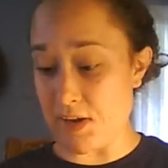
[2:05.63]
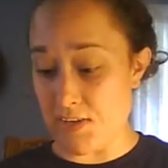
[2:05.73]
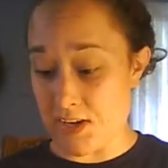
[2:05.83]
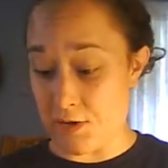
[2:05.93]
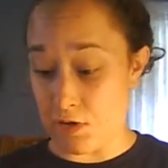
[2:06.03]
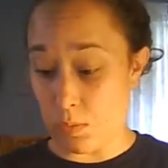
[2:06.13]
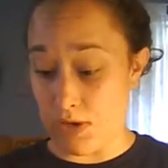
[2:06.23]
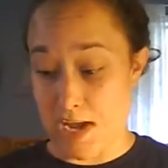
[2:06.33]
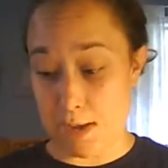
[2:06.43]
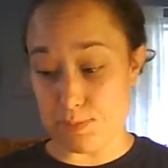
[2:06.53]
I think I know what
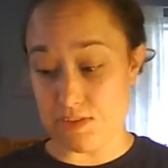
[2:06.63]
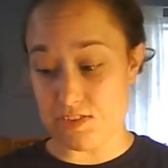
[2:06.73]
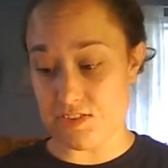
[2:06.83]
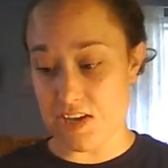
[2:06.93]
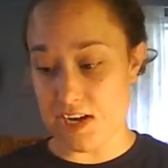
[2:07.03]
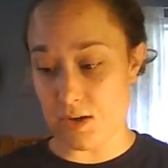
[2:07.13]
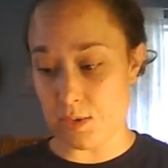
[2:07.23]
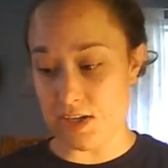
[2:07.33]
happened now,